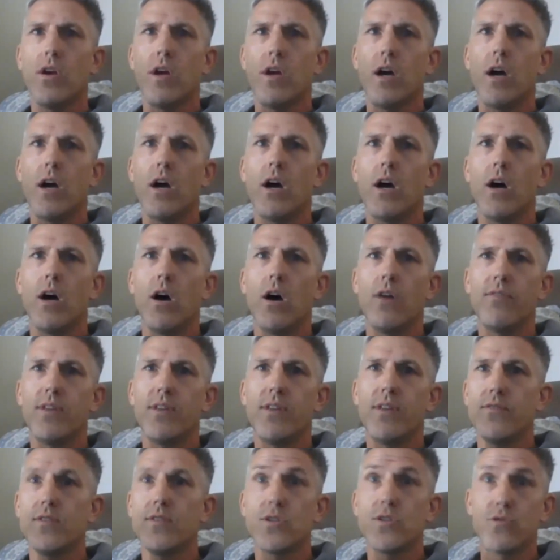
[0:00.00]
of
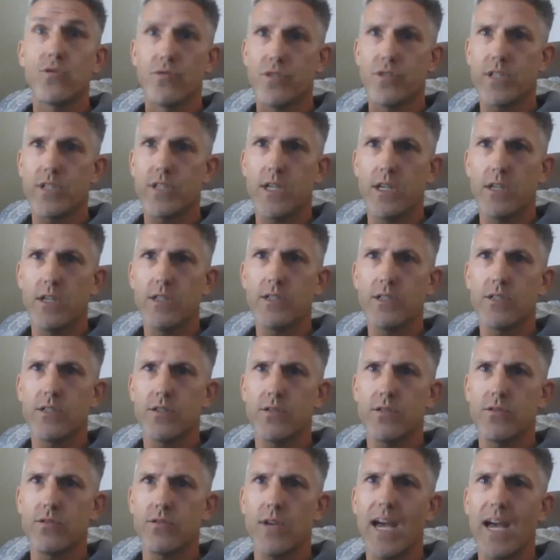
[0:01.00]
individual
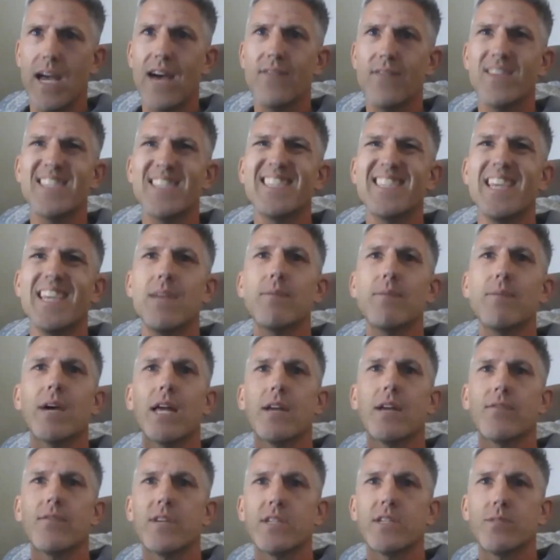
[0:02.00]
skills to have the same kind
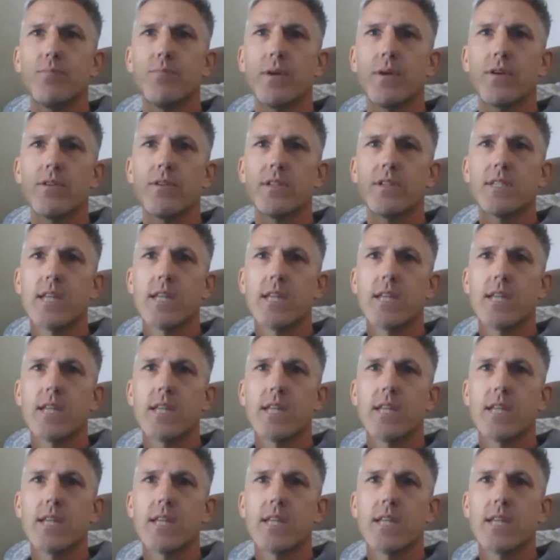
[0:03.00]
of experience